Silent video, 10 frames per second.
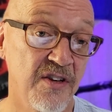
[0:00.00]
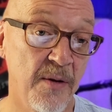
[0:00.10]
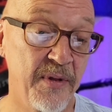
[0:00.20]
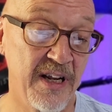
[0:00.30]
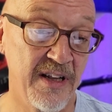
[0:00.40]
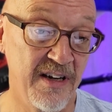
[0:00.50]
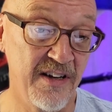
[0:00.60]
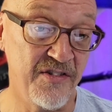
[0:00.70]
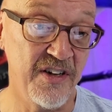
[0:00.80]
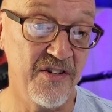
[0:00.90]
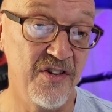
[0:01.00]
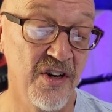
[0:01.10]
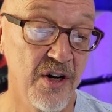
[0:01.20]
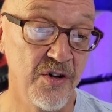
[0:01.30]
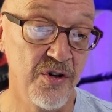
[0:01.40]
something in the distance
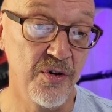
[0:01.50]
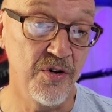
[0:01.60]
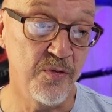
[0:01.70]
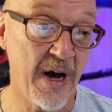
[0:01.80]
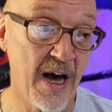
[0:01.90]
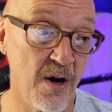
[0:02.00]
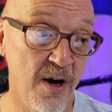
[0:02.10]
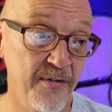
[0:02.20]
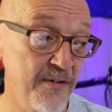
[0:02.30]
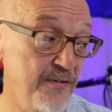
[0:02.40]
to spot off